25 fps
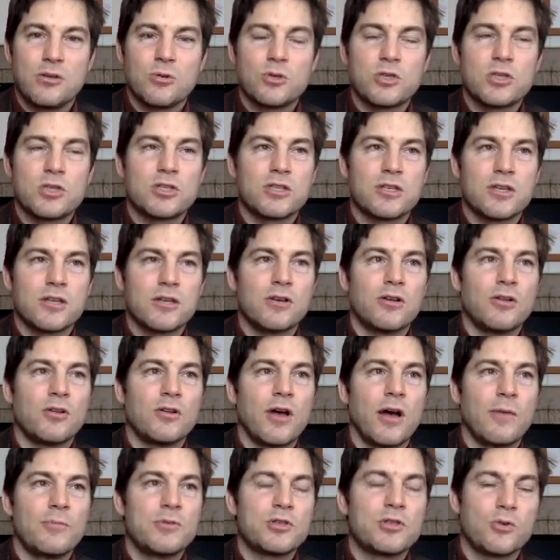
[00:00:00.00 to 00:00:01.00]
You
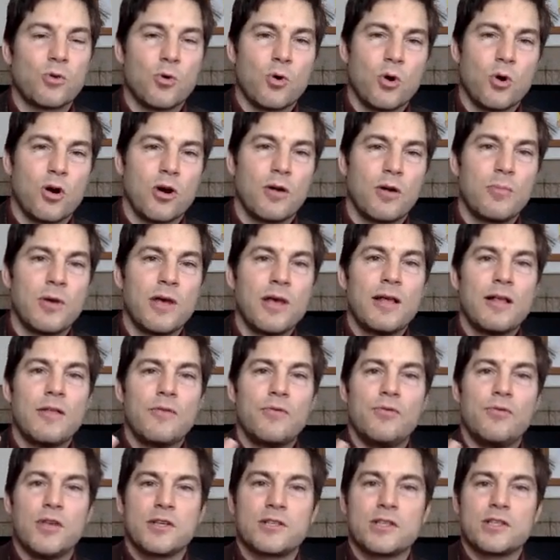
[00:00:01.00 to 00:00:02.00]
still absorb,
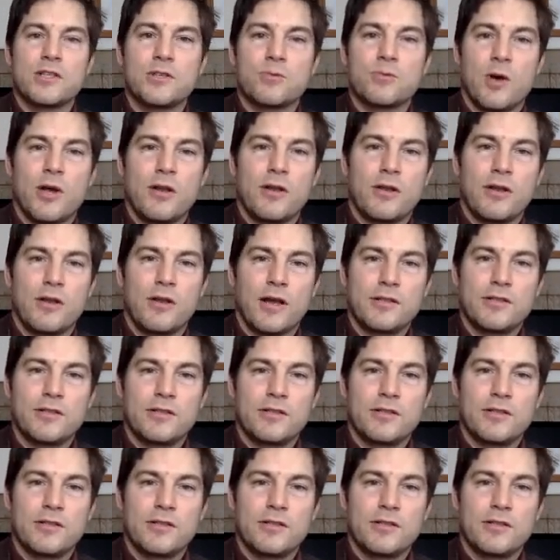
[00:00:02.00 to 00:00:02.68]
this is what